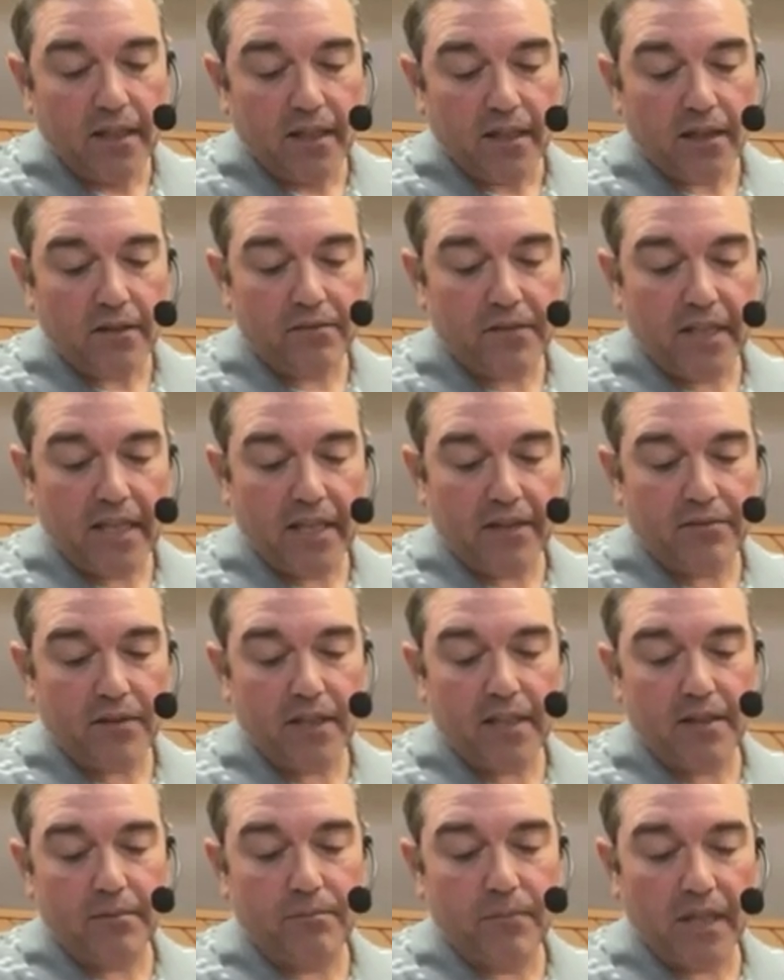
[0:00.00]
of
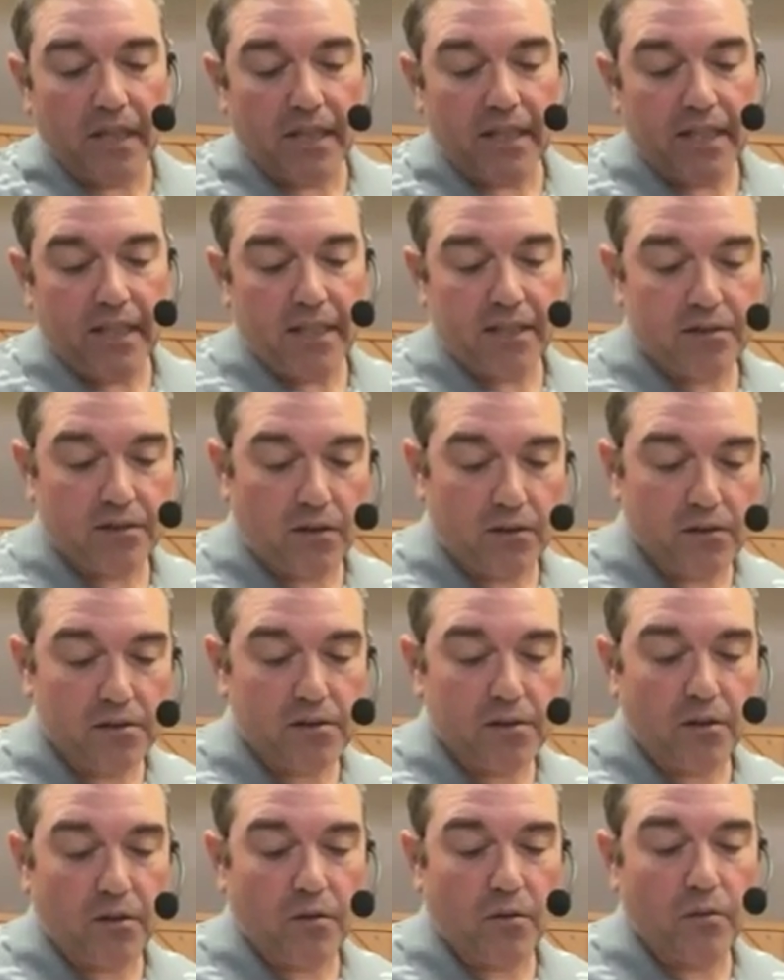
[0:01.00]
David, and he is
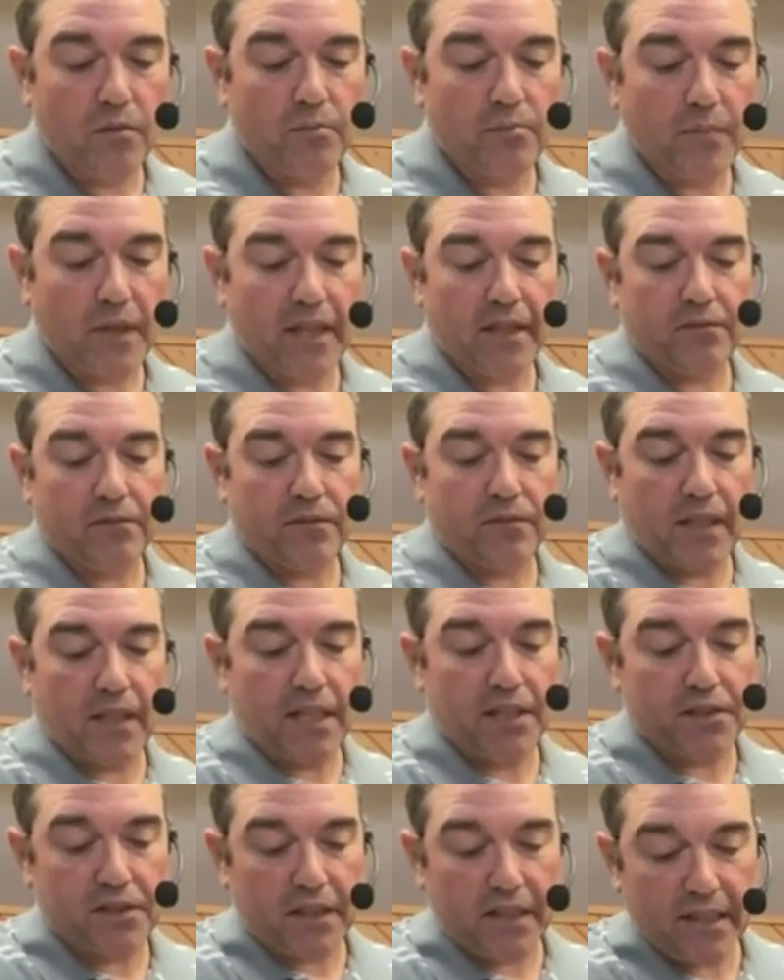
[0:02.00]
also by the
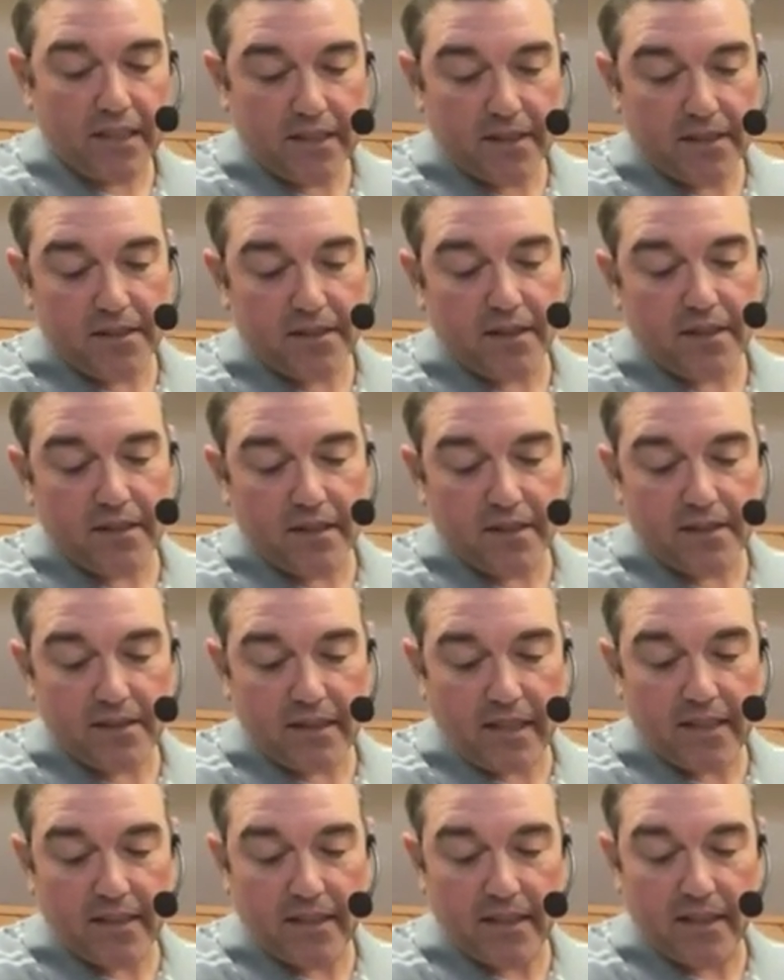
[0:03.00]
flesh his
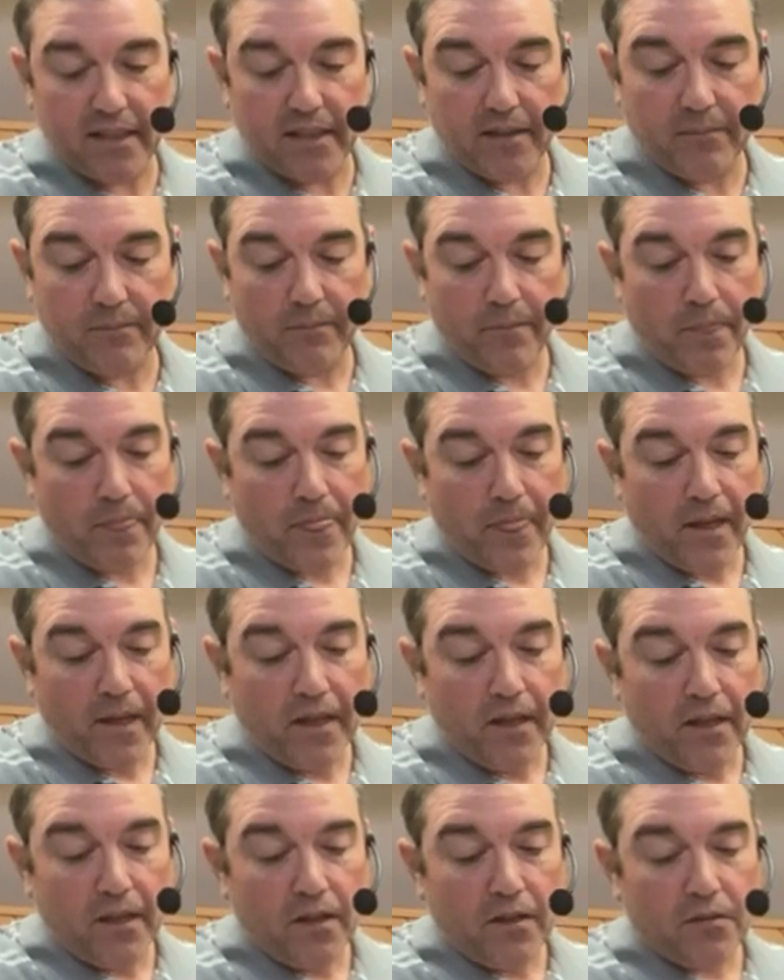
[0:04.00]
descendant.
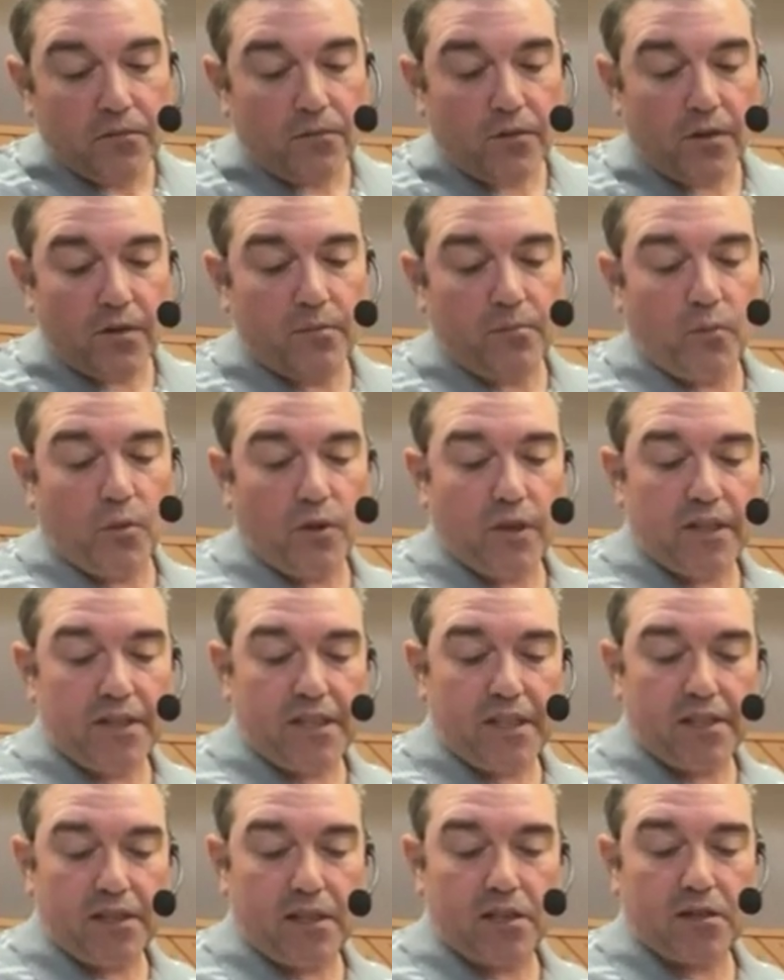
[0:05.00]
Furthermore,
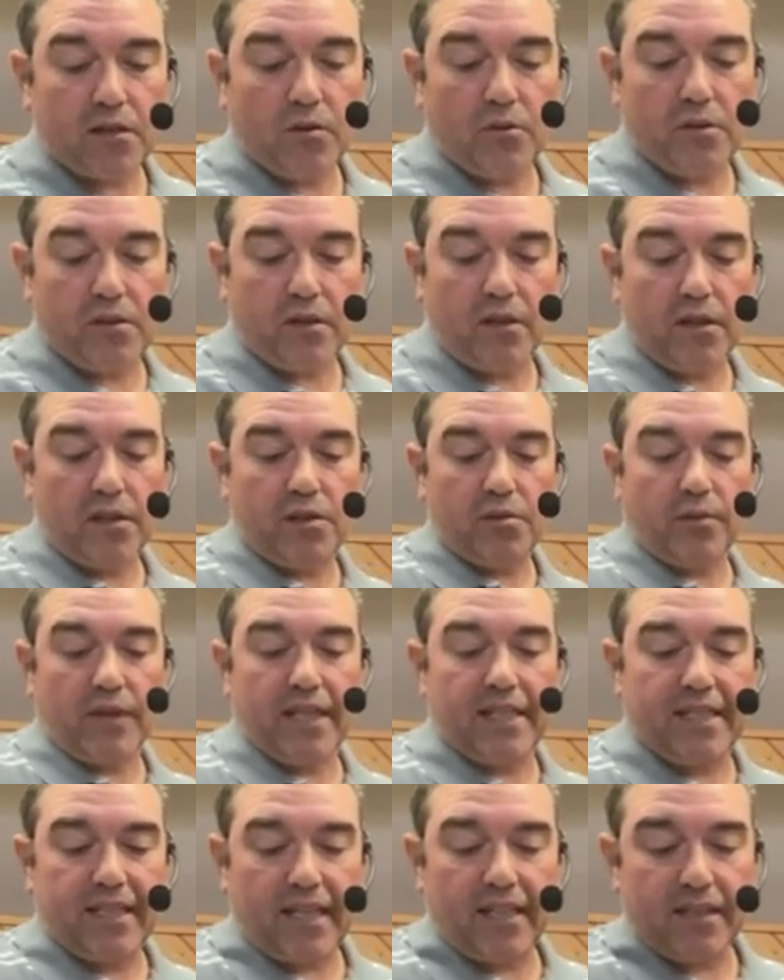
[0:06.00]
Jesus goes on to
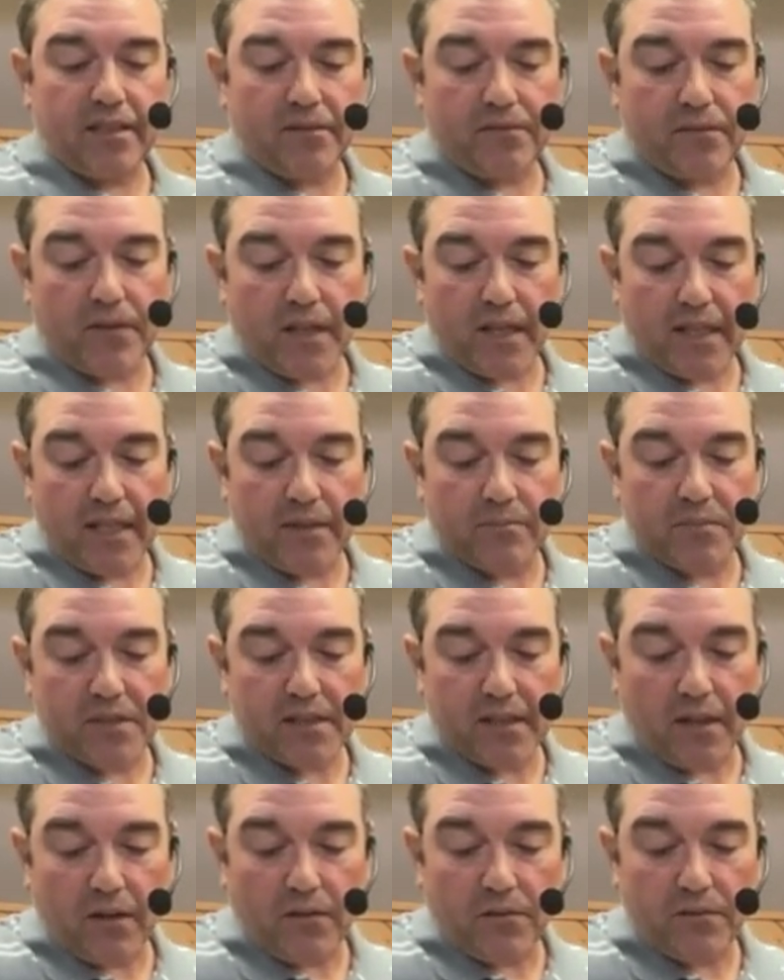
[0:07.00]
identify
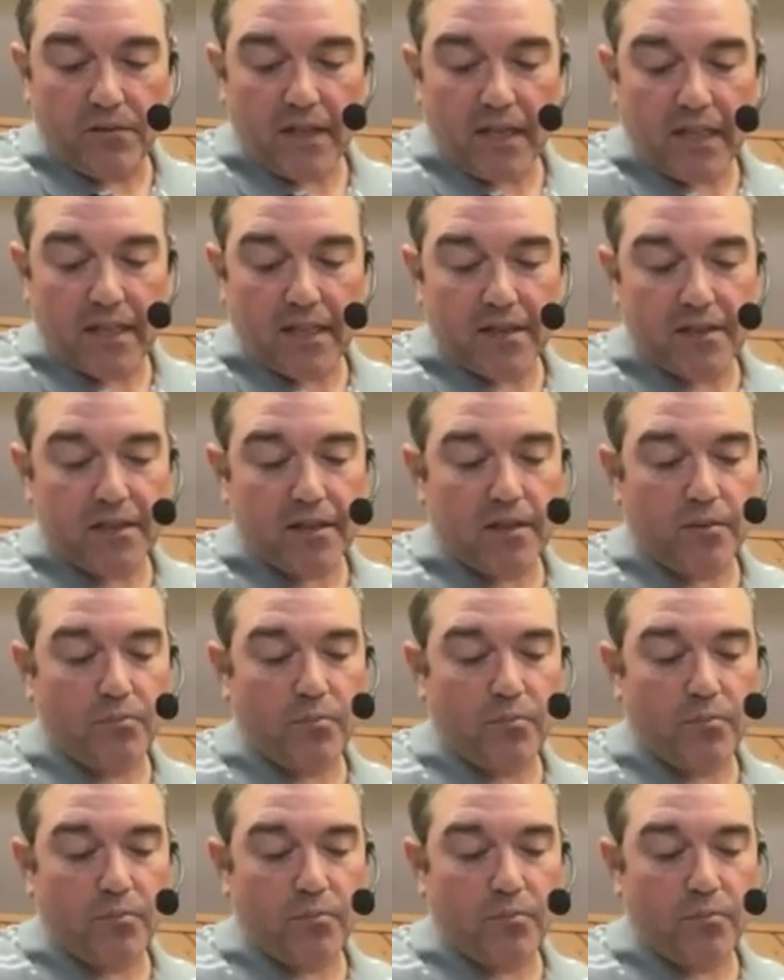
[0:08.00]
himself as the